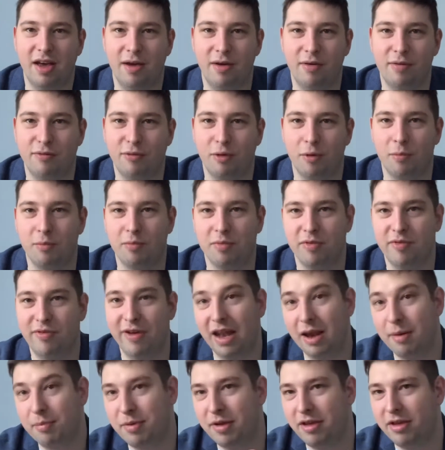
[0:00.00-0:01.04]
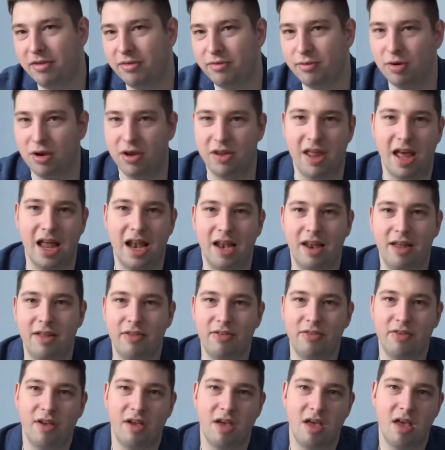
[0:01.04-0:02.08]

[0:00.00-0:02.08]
from the Philippines to the Netherlands.